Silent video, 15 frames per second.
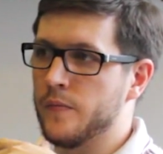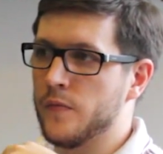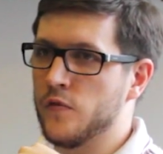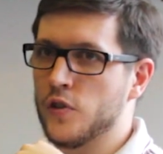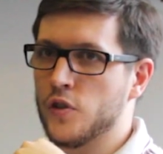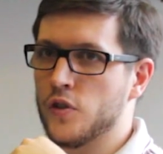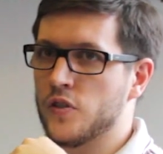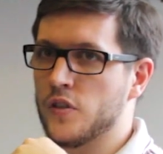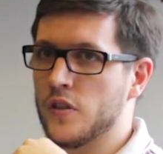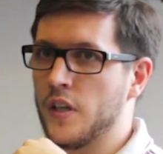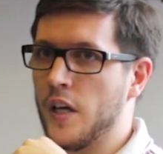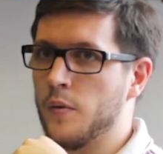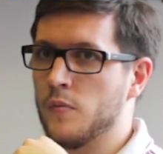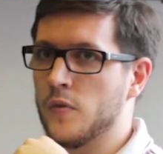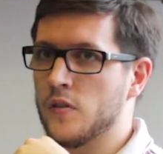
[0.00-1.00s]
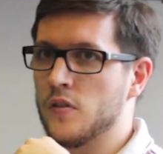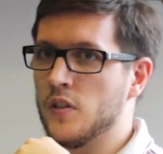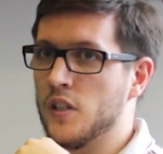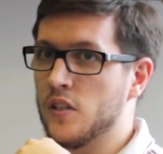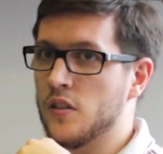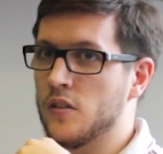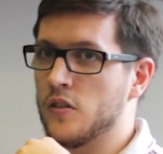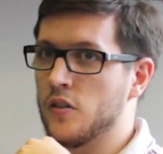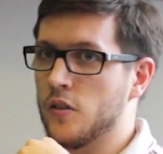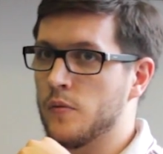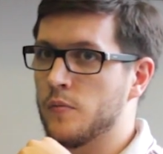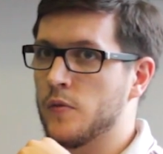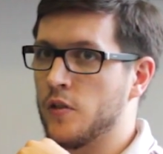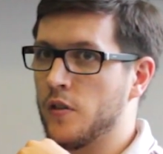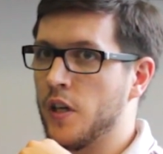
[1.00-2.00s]
reduced the time needed to
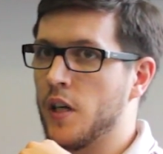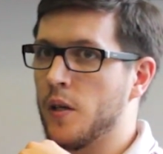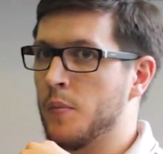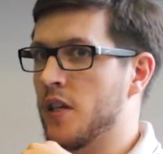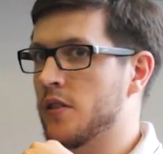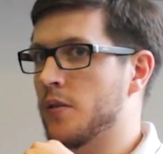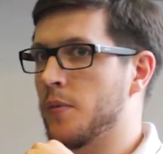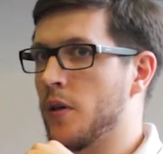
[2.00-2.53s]
create a master